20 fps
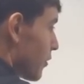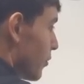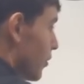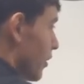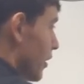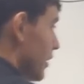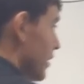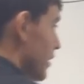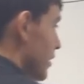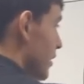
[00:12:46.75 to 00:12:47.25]

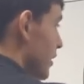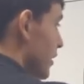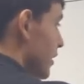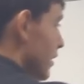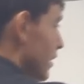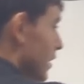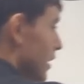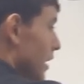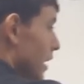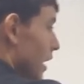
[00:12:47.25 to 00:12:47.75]
one,
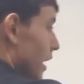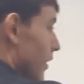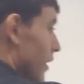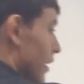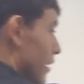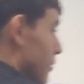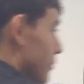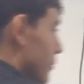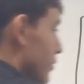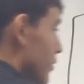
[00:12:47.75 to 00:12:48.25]
and
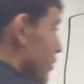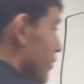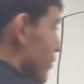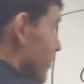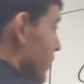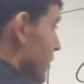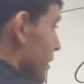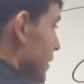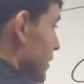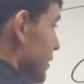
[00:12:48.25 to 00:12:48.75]
that'll
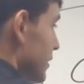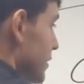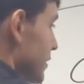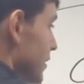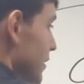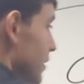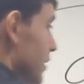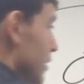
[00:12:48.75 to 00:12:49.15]
move this.